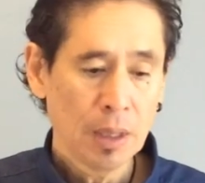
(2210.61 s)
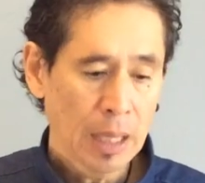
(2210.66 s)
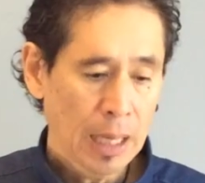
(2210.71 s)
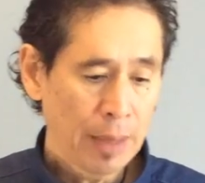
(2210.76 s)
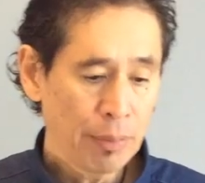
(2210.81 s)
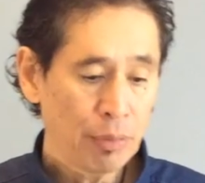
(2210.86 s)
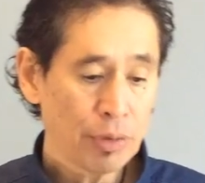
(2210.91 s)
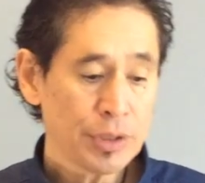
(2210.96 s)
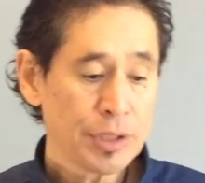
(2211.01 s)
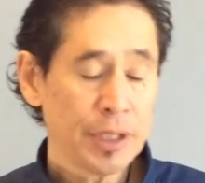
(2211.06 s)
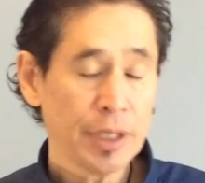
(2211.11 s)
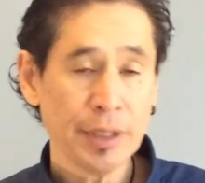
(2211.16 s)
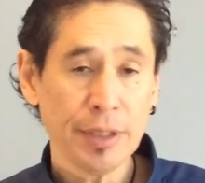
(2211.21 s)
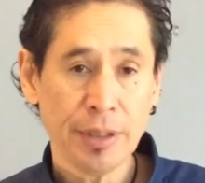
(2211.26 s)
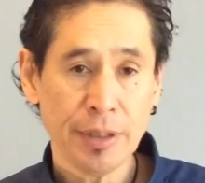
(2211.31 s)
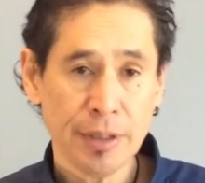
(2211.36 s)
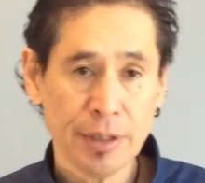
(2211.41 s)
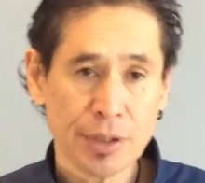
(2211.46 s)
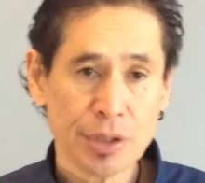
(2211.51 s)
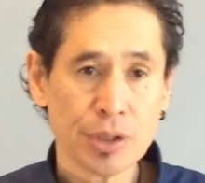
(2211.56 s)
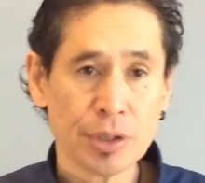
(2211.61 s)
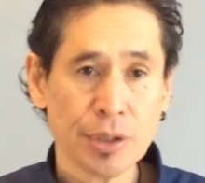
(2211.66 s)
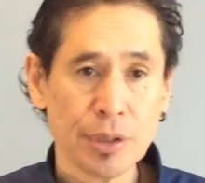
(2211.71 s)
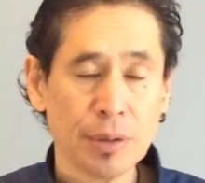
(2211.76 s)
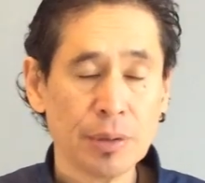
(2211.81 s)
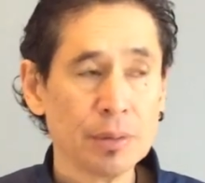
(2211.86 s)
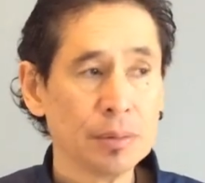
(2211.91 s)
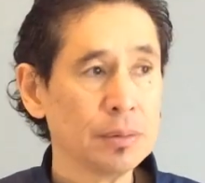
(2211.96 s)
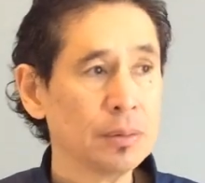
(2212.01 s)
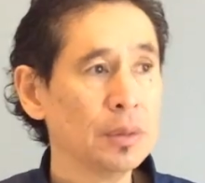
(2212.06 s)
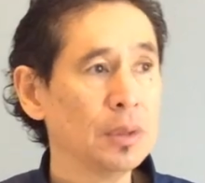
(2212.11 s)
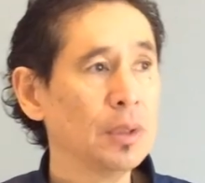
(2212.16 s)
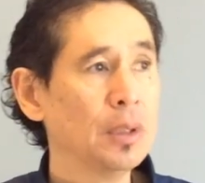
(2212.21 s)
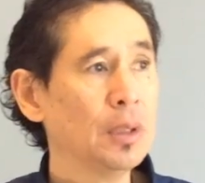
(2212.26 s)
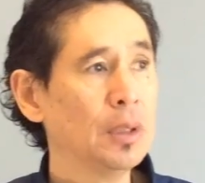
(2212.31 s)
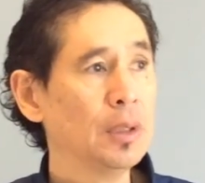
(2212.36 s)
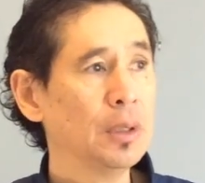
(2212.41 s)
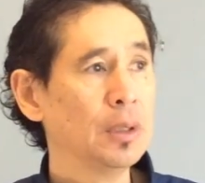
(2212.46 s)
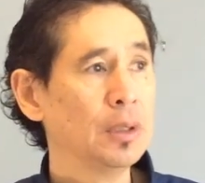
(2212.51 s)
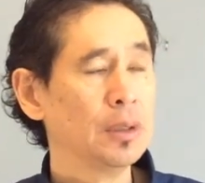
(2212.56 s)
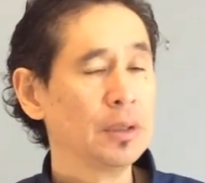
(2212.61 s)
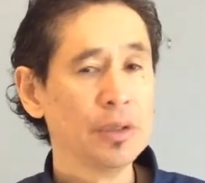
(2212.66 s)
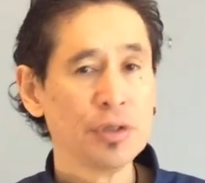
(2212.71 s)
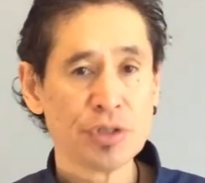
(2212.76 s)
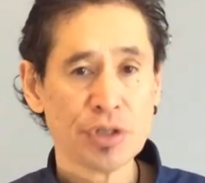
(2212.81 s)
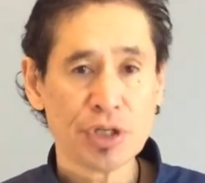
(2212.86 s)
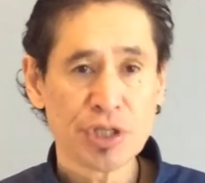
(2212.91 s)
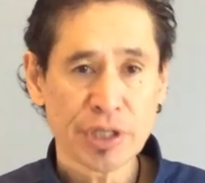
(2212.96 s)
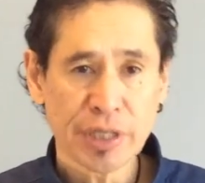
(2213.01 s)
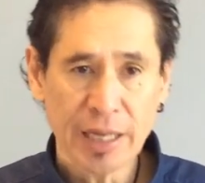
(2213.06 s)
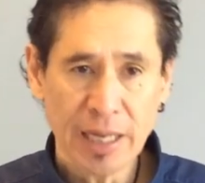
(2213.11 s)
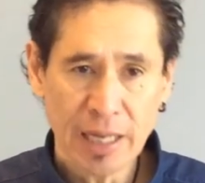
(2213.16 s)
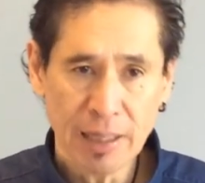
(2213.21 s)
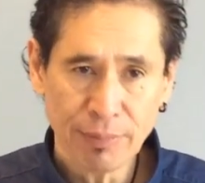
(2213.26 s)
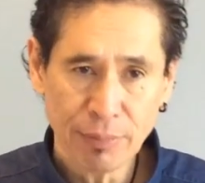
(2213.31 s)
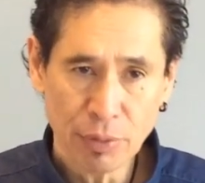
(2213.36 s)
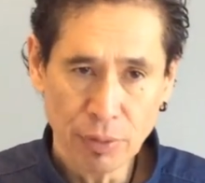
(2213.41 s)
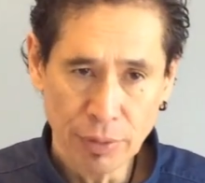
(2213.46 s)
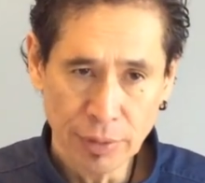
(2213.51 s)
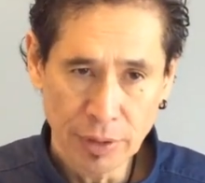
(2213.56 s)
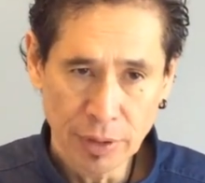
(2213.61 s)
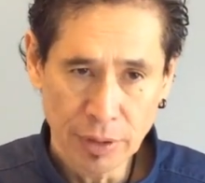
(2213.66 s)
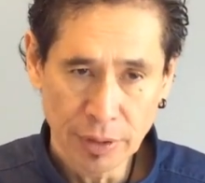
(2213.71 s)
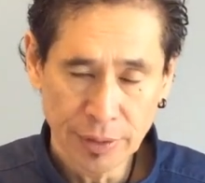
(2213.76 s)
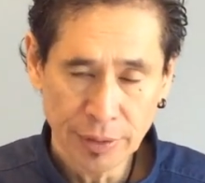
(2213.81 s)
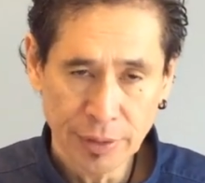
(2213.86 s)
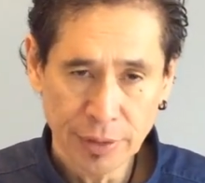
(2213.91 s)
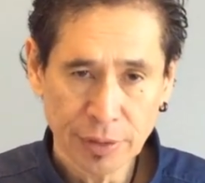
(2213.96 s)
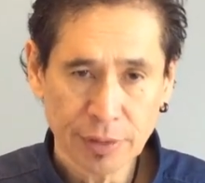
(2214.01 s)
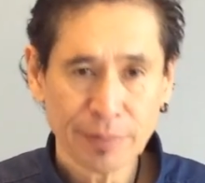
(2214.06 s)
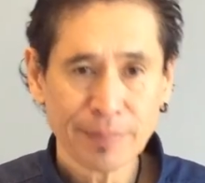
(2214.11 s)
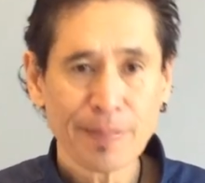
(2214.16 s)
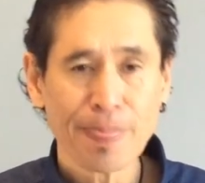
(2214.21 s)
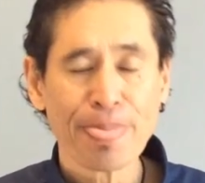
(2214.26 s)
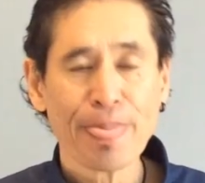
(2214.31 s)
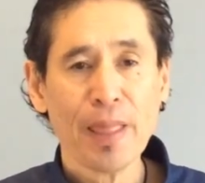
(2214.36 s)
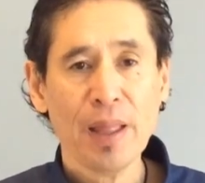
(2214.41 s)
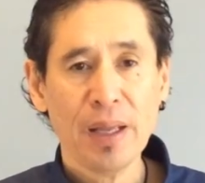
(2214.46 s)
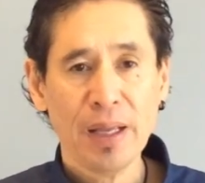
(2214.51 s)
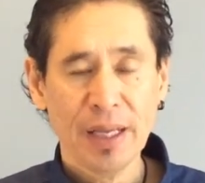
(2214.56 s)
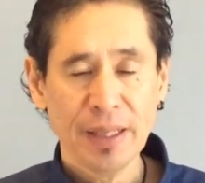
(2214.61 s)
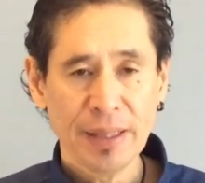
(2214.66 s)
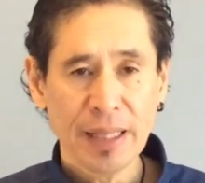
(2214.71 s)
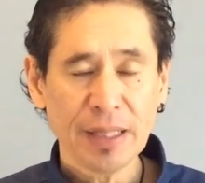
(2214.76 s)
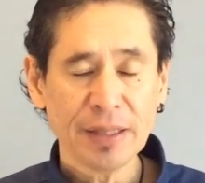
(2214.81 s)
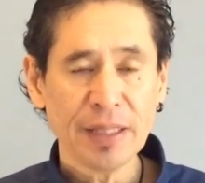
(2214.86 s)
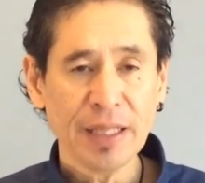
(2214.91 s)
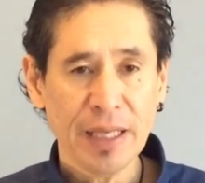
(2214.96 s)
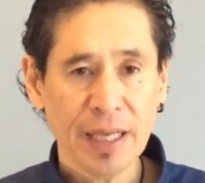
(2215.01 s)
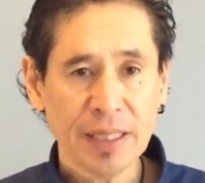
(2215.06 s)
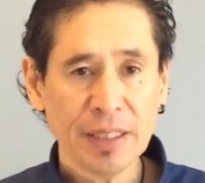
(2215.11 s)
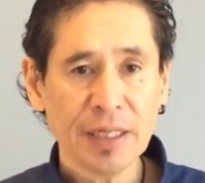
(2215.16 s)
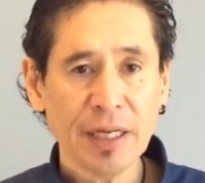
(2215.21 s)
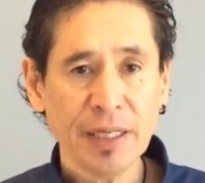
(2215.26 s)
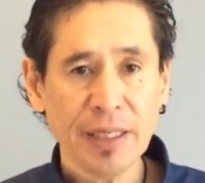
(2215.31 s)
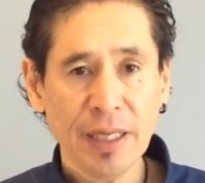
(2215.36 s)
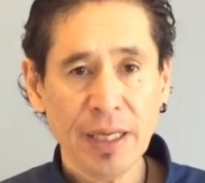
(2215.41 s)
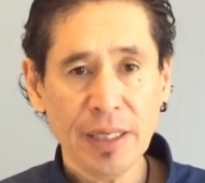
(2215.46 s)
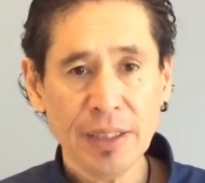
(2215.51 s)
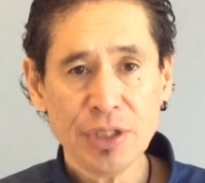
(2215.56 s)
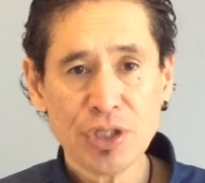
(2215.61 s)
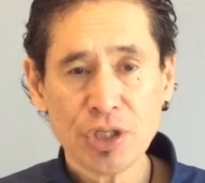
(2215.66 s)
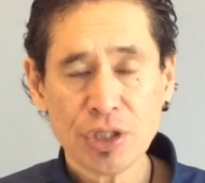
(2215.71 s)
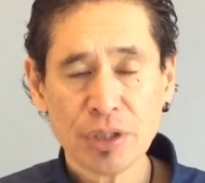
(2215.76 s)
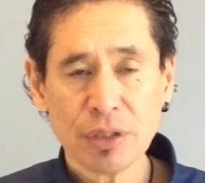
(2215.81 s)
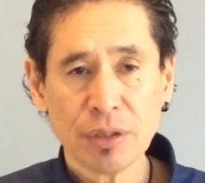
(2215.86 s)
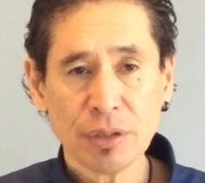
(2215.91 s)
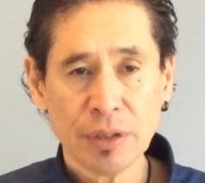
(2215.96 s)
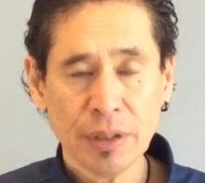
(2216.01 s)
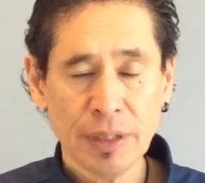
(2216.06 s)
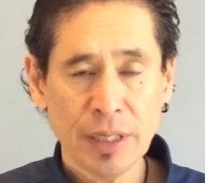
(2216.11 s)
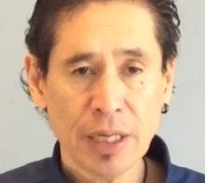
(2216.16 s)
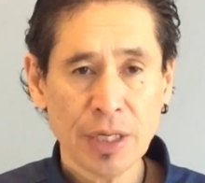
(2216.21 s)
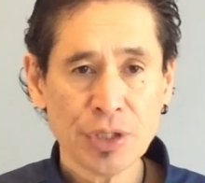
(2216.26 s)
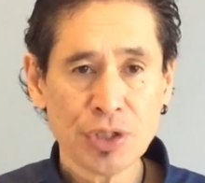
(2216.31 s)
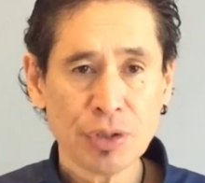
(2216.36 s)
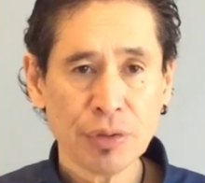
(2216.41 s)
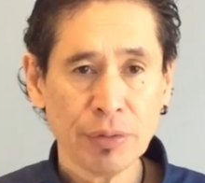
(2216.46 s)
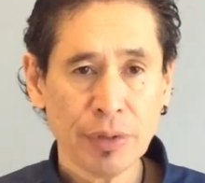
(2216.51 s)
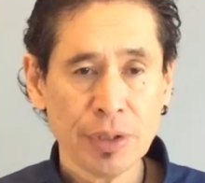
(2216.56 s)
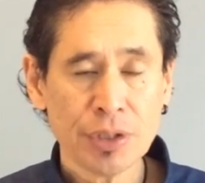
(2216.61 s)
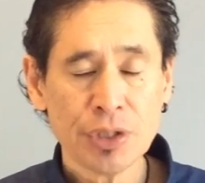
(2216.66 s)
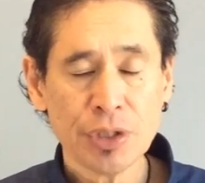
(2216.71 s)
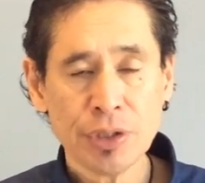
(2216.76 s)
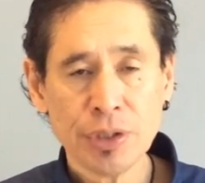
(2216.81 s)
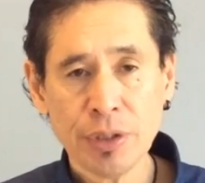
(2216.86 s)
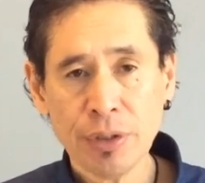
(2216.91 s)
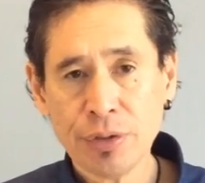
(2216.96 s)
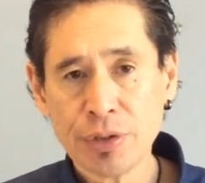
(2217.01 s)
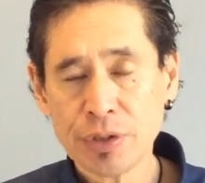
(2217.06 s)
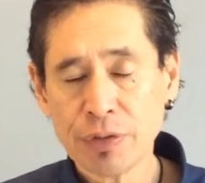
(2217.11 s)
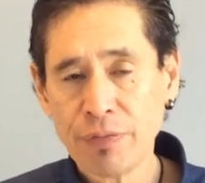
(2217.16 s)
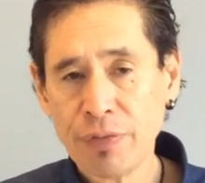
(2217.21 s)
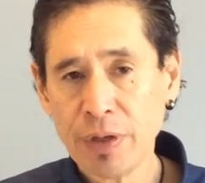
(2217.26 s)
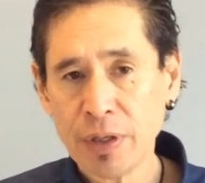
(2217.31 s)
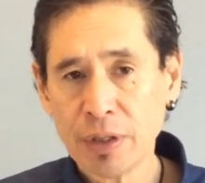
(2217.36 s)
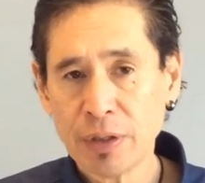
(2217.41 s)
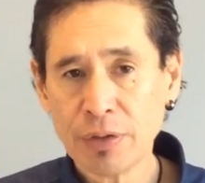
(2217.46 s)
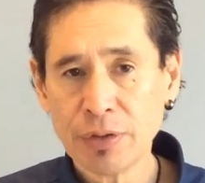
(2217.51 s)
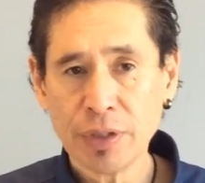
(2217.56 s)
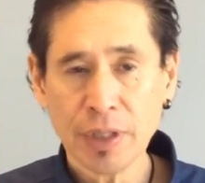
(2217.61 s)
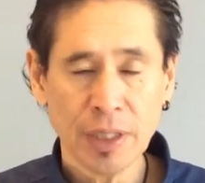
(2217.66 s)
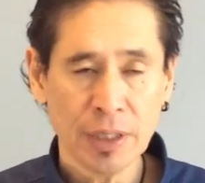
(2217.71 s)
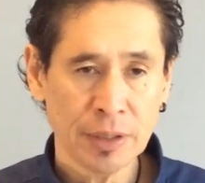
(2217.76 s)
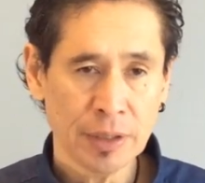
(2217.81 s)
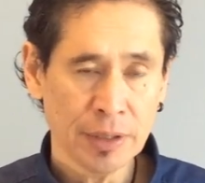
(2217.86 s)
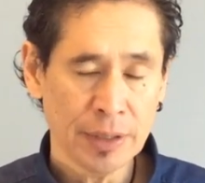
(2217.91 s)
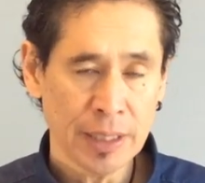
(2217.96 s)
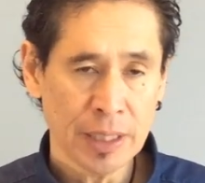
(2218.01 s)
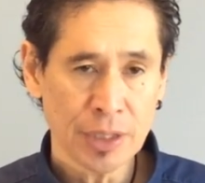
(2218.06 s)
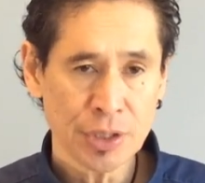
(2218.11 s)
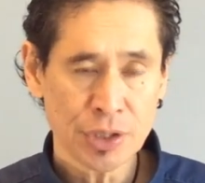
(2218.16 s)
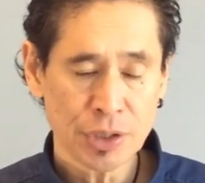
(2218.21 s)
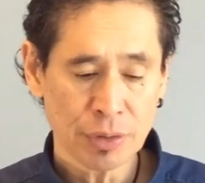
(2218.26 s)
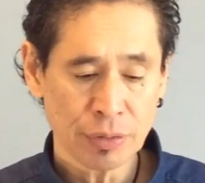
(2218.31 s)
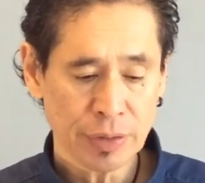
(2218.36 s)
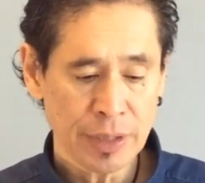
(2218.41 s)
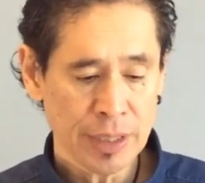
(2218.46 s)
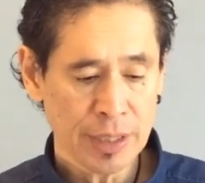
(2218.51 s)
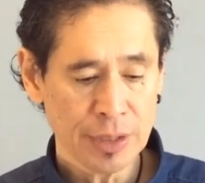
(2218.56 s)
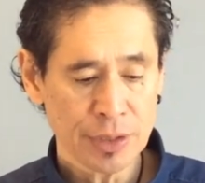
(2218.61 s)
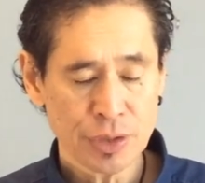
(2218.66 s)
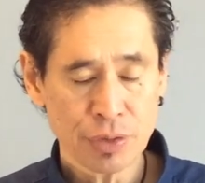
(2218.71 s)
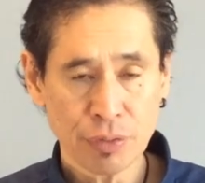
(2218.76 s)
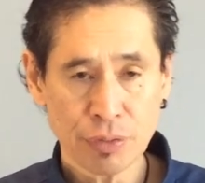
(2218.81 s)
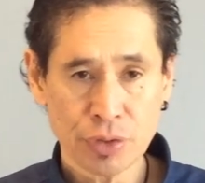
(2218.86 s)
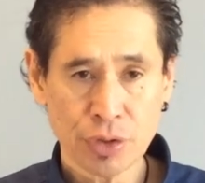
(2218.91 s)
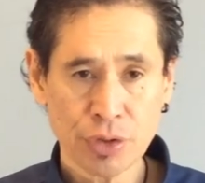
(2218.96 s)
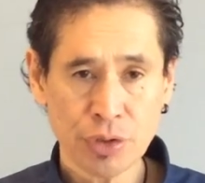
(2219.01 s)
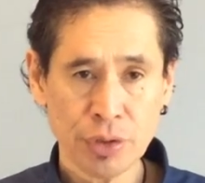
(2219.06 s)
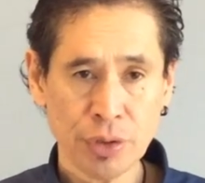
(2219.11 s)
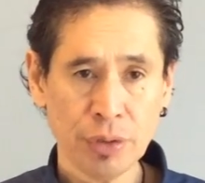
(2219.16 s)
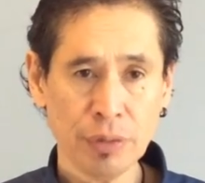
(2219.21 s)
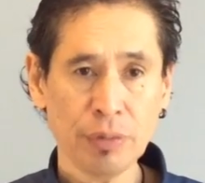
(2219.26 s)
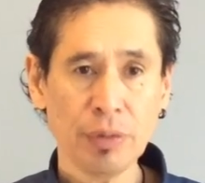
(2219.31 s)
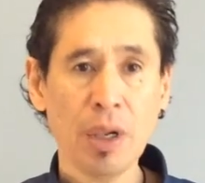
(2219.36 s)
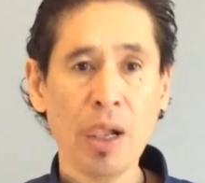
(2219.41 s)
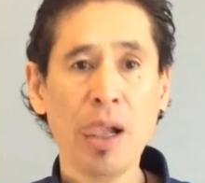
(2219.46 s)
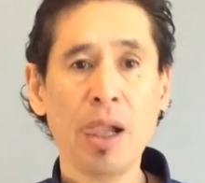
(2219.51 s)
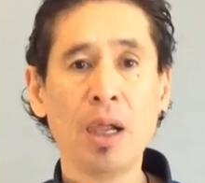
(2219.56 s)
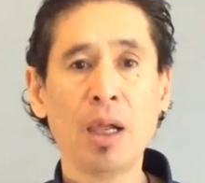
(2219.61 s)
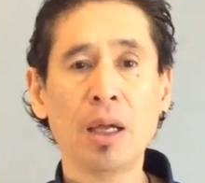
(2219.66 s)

I will tell you this though, there's a scam going on here, and that the NIH, the National Institutes of Health, and the National Cancer Institute